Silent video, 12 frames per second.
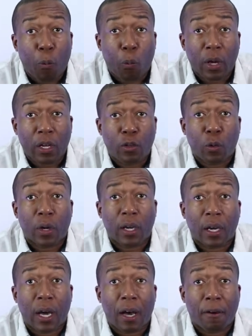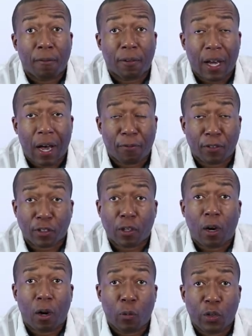when doing a conference
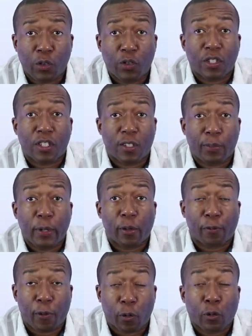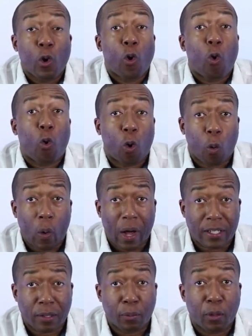call, when using a speakerphone, or
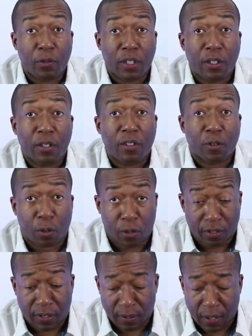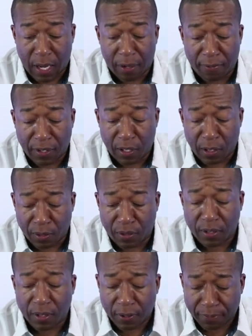watching movies or
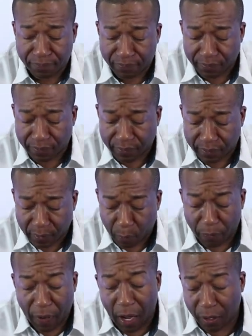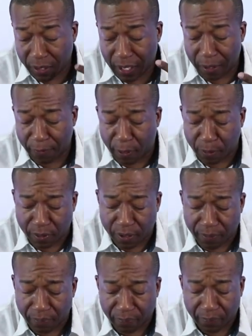videos without
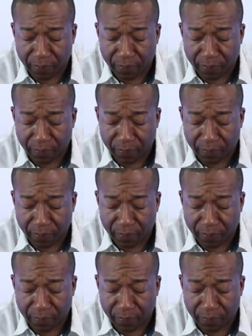headphones.